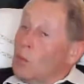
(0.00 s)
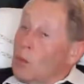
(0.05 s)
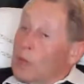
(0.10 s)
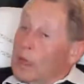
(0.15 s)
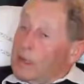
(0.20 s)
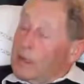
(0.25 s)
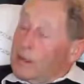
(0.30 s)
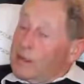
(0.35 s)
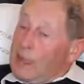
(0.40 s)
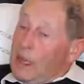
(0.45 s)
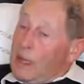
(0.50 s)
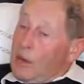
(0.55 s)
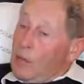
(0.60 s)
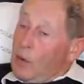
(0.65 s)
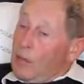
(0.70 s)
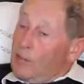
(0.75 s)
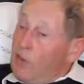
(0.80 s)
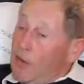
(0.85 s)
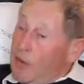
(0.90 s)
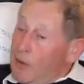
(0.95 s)
Well, they
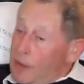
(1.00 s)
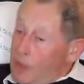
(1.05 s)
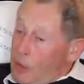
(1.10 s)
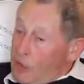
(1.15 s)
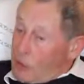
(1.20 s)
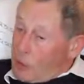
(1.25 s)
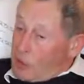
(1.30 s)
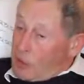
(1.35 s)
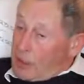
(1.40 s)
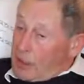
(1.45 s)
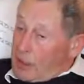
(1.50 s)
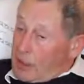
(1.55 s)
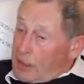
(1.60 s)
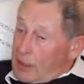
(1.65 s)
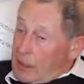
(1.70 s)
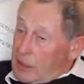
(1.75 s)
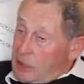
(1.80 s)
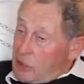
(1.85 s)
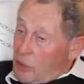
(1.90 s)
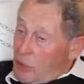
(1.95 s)
were very lucky, and
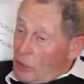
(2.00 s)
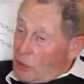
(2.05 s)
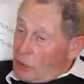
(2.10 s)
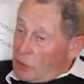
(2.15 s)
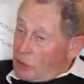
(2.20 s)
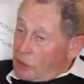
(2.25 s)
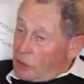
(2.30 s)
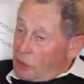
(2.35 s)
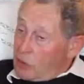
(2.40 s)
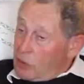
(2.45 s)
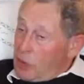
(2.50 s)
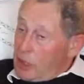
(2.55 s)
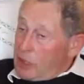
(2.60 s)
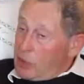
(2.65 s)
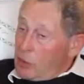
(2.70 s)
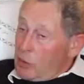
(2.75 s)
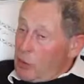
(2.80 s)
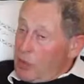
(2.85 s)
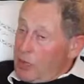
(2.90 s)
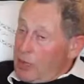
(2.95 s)
they told us straight
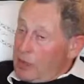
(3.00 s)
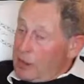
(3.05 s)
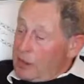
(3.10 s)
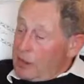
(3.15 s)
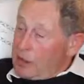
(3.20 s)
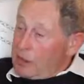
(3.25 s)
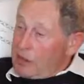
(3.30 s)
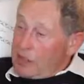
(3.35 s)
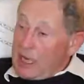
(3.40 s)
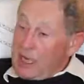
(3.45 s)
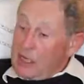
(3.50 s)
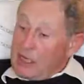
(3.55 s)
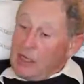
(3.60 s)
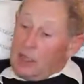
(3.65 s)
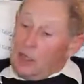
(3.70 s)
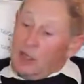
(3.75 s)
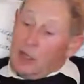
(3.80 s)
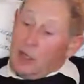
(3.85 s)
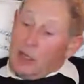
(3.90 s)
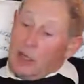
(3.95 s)
away. They said,
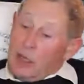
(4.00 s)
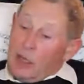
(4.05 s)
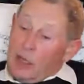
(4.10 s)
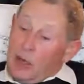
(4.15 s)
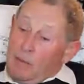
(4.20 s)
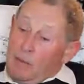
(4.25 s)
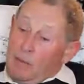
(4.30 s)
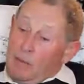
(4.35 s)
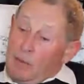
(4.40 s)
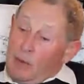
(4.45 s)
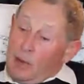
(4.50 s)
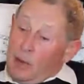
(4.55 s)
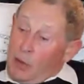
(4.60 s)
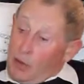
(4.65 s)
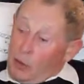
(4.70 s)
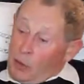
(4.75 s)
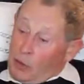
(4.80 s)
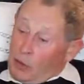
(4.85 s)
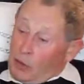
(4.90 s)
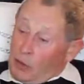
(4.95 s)

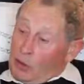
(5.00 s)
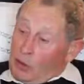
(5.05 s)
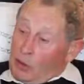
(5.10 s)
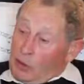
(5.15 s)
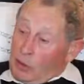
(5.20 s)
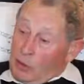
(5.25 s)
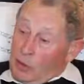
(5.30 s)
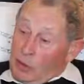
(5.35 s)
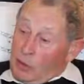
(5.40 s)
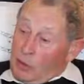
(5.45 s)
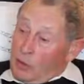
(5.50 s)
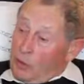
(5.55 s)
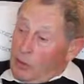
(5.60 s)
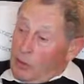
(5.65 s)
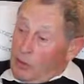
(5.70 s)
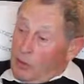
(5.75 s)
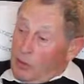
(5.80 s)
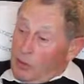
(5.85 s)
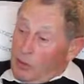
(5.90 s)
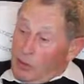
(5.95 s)
Luke, the
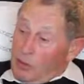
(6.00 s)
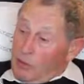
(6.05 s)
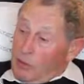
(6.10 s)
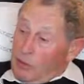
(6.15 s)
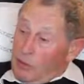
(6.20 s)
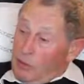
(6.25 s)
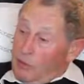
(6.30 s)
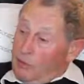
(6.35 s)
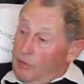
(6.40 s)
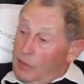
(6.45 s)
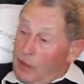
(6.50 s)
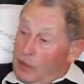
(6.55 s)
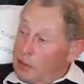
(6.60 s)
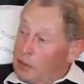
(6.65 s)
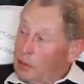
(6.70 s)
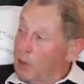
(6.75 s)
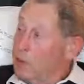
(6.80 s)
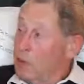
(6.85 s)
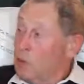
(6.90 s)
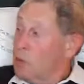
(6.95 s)
other fellows
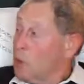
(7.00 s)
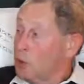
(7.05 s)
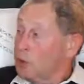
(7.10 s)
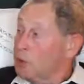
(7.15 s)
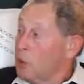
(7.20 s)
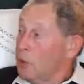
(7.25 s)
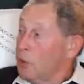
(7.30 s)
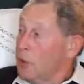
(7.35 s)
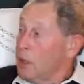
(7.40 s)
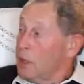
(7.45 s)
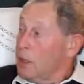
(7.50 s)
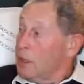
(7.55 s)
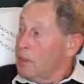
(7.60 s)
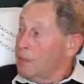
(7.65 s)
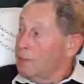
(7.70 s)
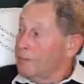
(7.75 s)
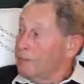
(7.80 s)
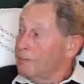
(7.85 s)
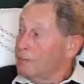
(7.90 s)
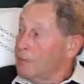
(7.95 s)
have been washed away.
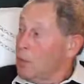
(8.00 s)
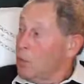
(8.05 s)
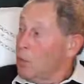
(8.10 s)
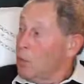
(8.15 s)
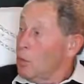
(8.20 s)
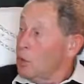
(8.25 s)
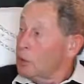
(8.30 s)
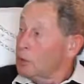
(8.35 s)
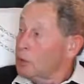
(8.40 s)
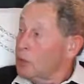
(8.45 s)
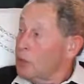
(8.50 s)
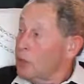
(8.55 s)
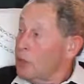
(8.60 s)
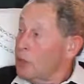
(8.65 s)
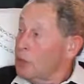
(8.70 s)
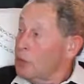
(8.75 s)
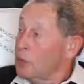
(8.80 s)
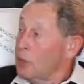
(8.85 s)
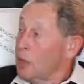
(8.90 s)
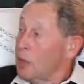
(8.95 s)
They were washed away
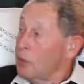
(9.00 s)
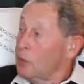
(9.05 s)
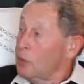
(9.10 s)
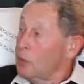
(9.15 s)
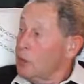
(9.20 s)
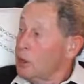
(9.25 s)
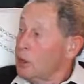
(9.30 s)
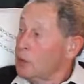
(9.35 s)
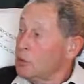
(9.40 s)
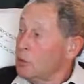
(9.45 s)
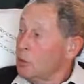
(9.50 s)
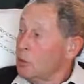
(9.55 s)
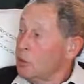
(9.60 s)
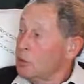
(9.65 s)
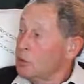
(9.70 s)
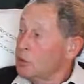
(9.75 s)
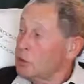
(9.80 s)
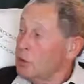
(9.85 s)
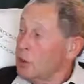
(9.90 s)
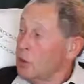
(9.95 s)
and drowned. They told
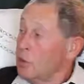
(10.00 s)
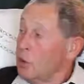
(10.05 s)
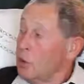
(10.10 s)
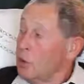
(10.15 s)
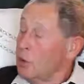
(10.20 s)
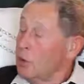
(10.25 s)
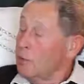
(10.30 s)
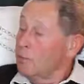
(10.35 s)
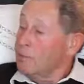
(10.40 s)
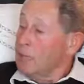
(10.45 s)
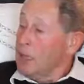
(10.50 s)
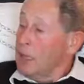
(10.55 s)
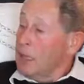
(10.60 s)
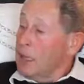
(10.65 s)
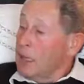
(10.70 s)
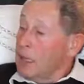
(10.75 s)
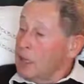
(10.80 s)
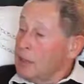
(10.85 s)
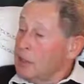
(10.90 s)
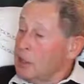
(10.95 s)
us they were.
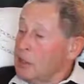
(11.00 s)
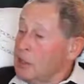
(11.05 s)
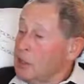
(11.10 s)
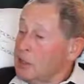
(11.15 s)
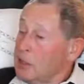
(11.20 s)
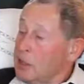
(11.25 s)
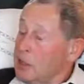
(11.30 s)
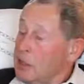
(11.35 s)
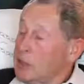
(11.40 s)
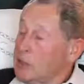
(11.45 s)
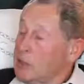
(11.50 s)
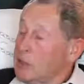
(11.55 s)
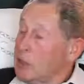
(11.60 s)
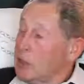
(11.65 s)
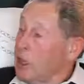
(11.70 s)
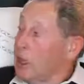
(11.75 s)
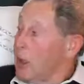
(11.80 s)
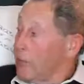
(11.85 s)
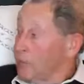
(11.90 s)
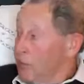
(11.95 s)
They didn't get into the
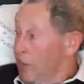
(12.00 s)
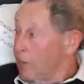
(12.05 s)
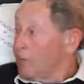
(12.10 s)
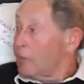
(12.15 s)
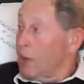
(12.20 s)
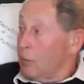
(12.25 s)
life raft.